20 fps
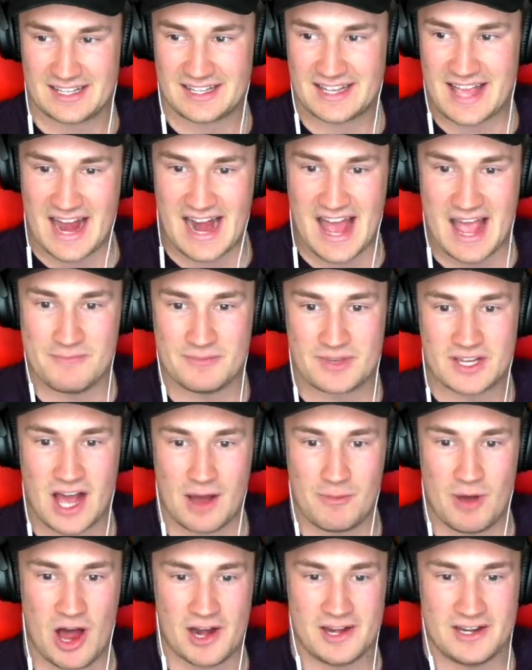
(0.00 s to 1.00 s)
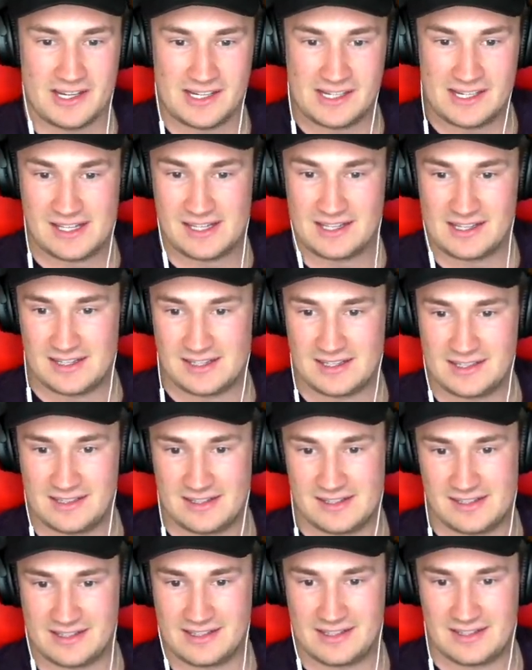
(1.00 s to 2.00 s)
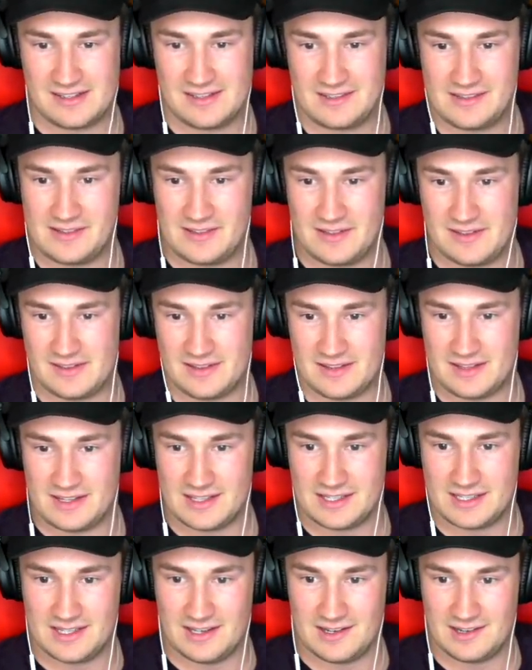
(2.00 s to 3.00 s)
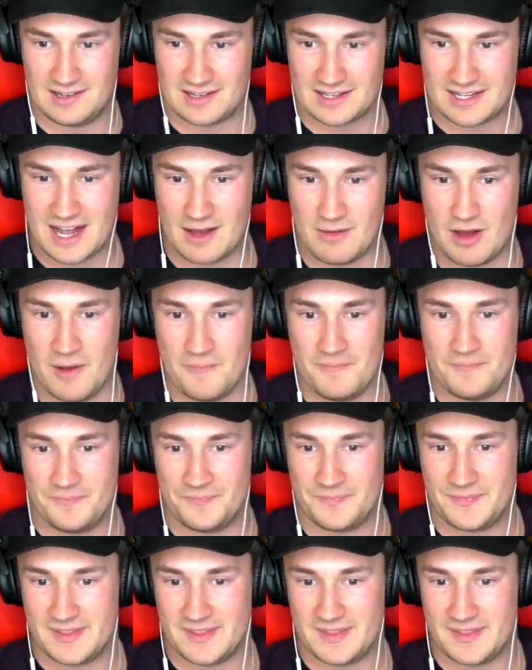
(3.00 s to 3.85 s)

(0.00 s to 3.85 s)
Get him. Come on. Good combination. Come on.